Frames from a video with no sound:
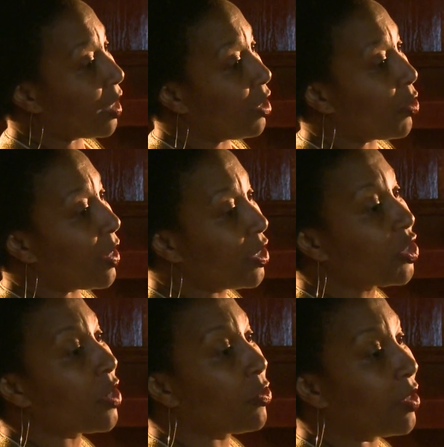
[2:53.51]
You know, in
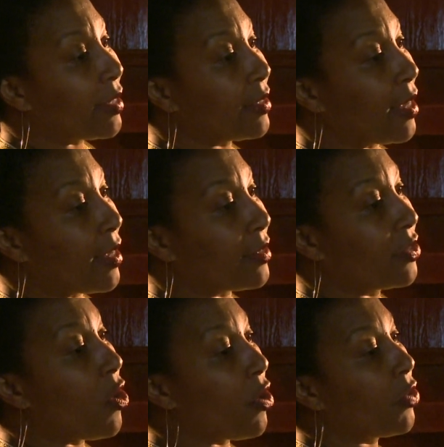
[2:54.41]
general these days,
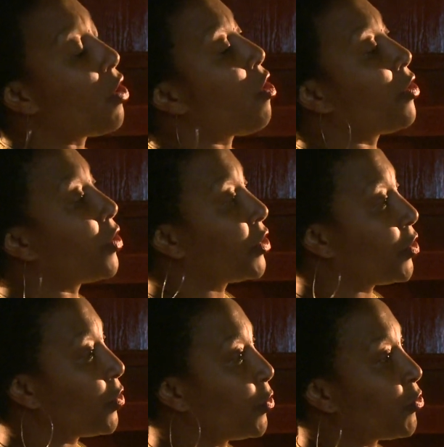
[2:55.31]
it's harder and harder
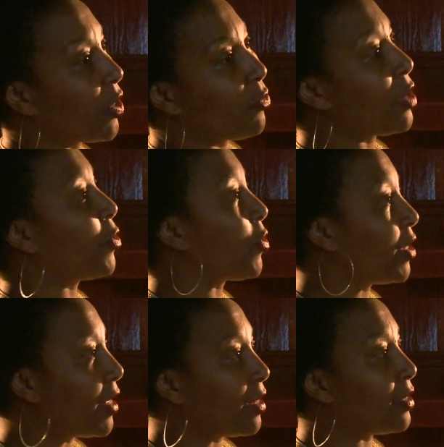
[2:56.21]
to drink red
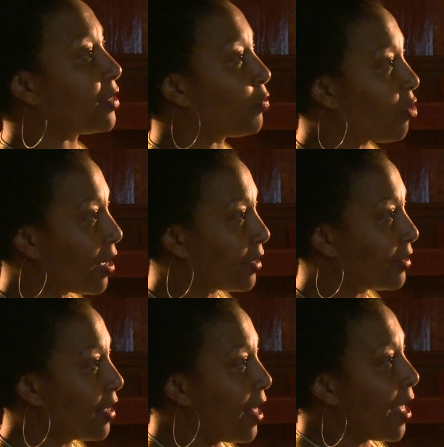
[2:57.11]
Burgundy at a decent price.